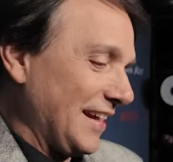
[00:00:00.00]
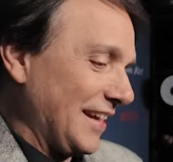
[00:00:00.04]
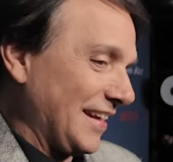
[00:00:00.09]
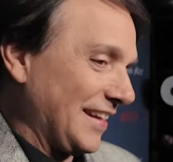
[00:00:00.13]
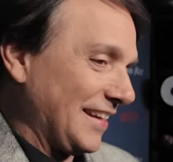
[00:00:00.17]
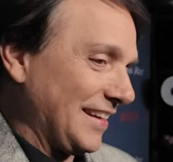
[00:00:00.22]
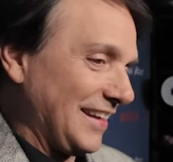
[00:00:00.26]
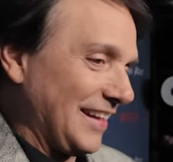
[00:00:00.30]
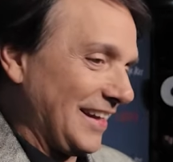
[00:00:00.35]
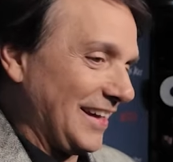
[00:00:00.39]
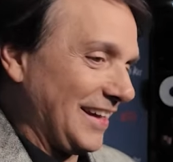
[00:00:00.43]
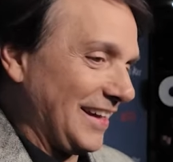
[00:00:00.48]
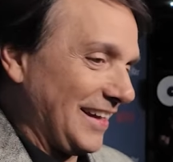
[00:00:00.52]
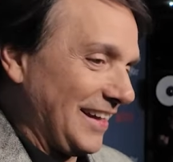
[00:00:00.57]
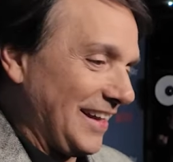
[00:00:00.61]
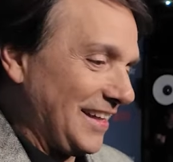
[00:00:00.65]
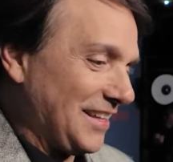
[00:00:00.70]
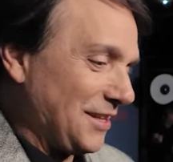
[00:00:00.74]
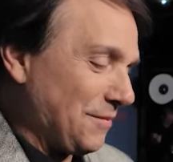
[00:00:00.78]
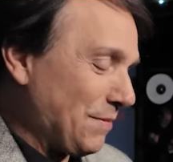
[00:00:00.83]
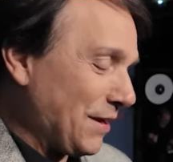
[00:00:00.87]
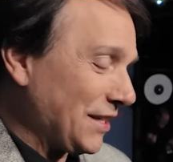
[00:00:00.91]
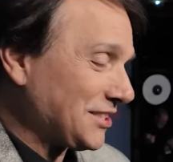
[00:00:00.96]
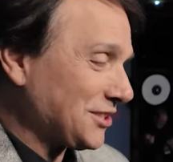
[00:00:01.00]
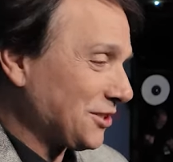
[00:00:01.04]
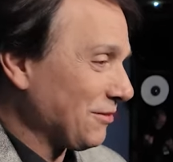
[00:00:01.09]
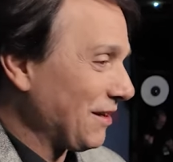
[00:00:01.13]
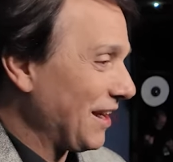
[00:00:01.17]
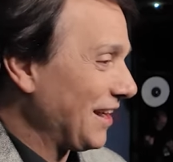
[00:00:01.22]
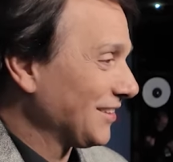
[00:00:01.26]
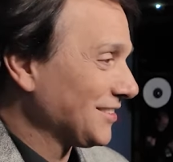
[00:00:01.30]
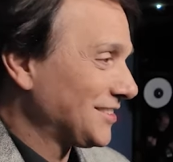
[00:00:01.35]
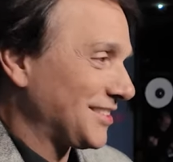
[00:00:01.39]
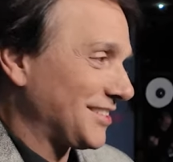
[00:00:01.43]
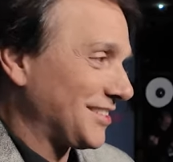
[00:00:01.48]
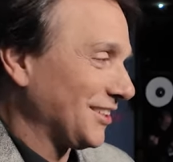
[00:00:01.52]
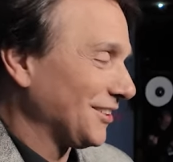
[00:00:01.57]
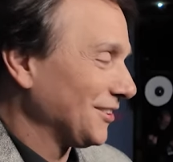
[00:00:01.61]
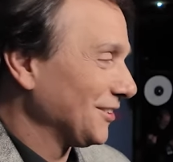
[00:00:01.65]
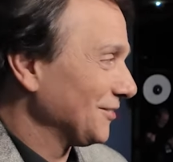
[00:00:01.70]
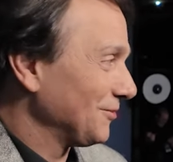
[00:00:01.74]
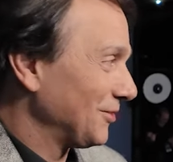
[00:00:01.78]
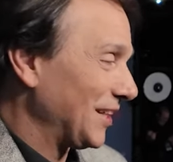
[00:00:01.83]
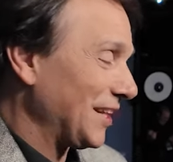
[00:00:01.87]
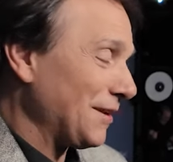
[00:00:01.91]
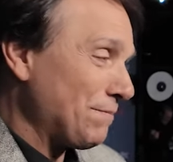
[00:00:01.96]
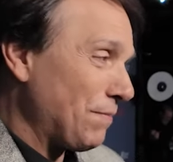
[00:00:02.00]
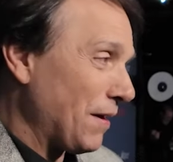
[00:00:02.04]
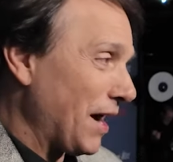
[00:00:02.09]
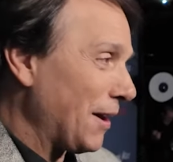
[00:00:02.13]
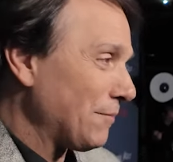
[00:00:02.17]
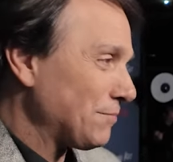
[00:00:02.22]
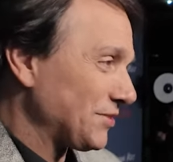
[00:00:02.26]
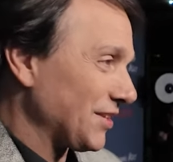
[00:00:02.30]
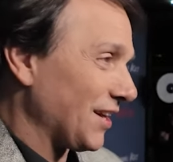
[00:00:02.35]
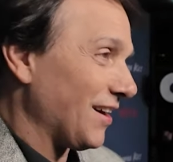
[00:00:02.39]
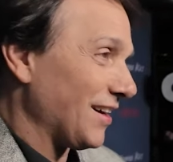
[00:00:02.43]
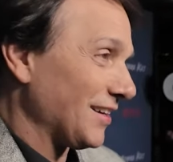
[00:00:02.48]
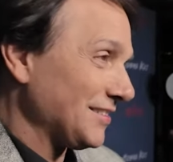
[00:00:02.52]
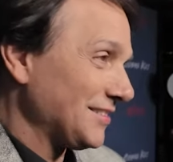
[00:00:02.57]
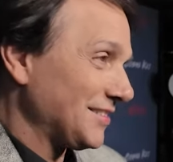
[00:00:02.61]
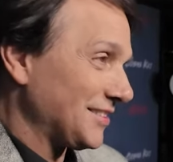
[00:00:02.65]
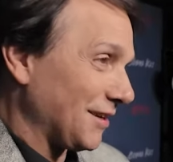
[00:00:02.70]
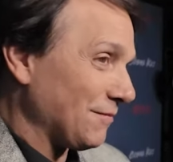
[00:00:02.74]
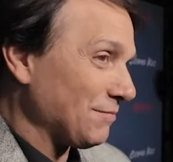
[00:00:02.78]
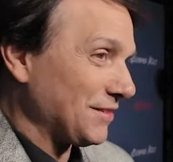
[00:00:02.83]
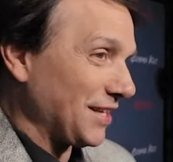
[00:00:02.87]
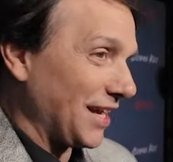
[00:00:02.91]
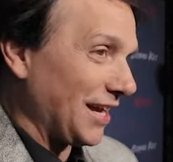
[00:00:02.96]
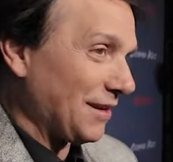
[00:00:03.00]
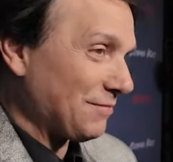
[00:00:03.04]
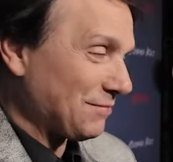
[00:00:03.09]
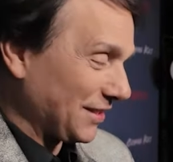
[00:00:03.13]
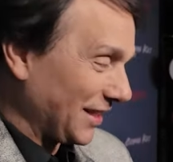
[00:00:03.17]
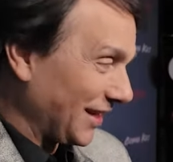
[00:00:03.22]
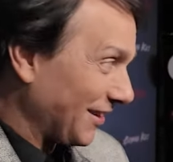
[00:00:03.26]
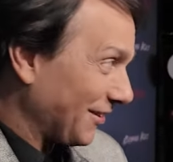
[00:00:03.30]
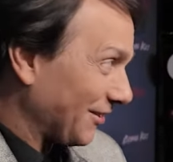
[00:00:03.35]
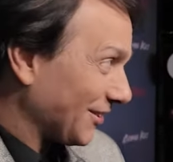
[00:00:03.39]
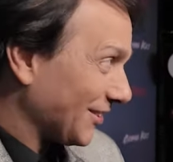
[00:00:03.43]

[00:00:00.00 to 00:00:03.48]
and uh, and the best around still, when it pops on, sometimes I